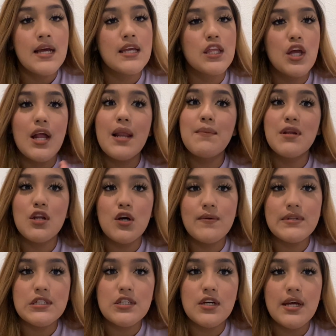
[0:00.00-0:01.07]
Y'all let me know
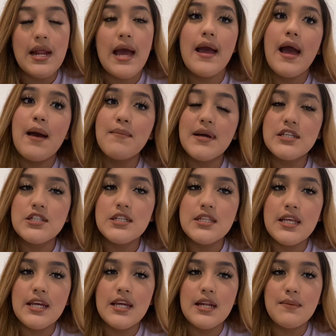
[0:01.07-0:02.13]
if it's good. I'm actually
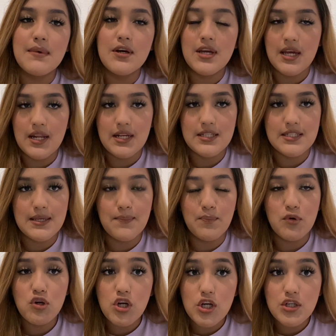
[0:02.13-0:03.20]
thinking about getting
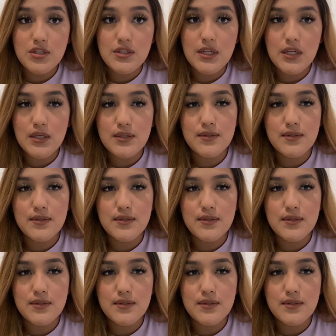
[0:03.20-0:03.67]
Simple Nursing,